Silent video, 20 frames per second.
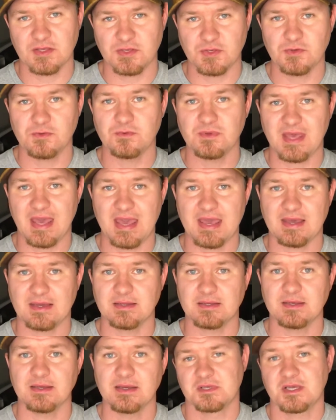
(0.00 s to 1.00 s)
you
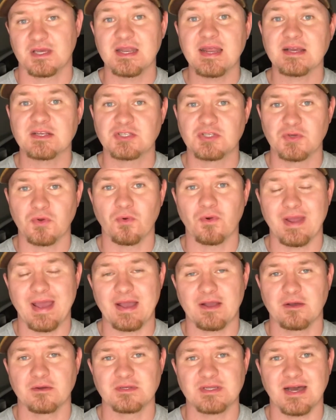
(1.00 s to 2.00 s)
can connect your
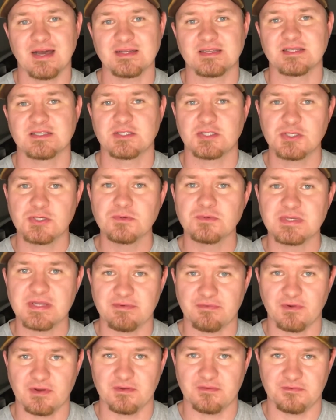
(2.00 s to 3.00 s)
Echo Dot to
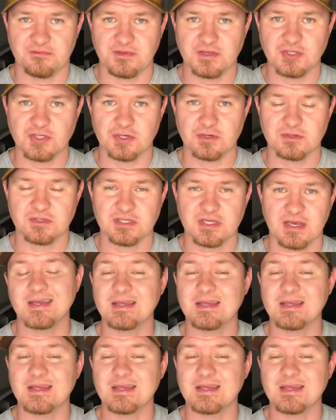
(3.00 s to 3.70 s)
different features.